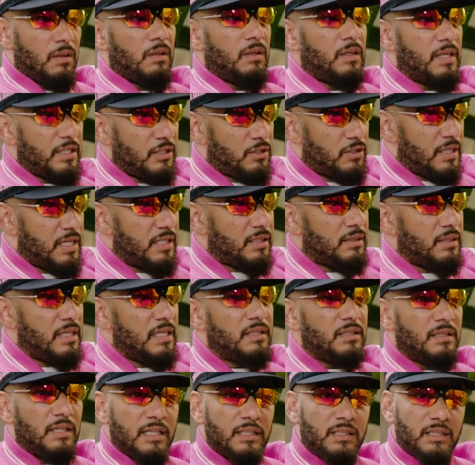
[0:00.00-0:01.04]
let's let's
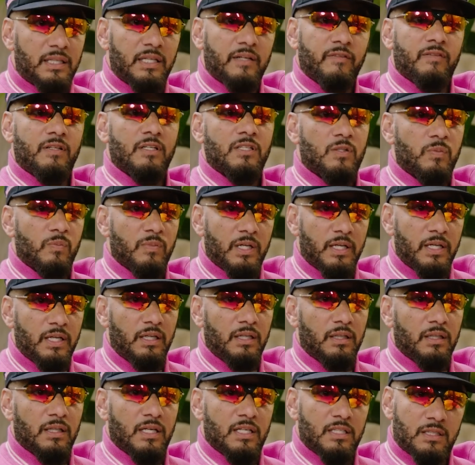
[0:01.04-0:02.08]
let's let's give this
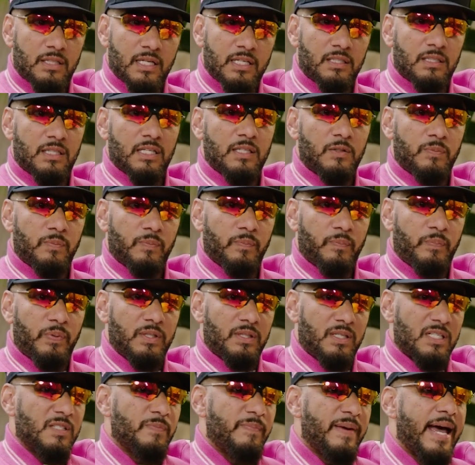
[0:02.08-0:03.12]
money. Let's let's let's
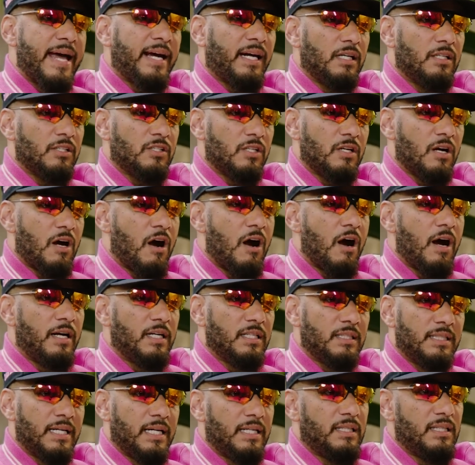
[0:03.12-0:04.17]
put this back into the
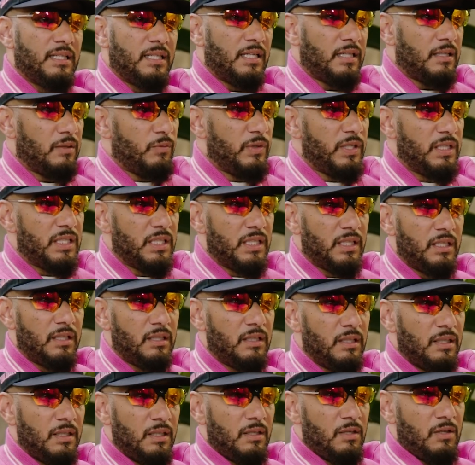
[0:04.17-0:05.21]
artists that did it. And we did it
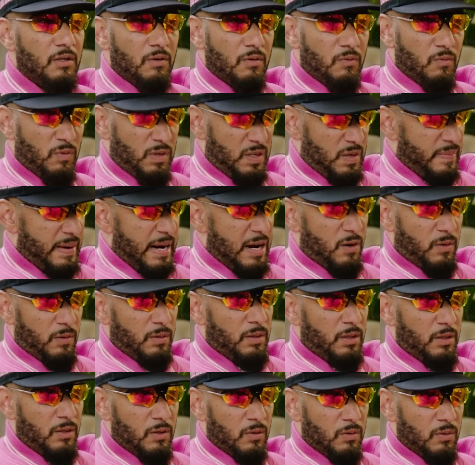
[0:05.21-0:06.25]
with about,
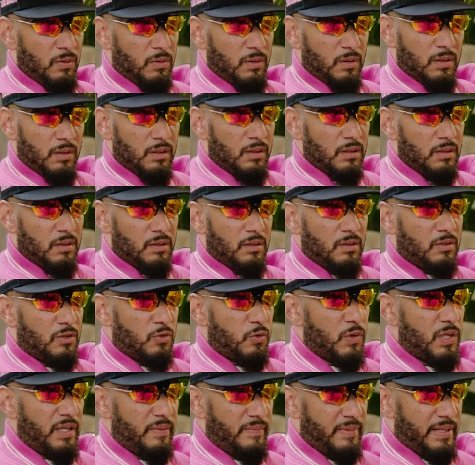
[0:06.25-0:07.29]
you know, twenty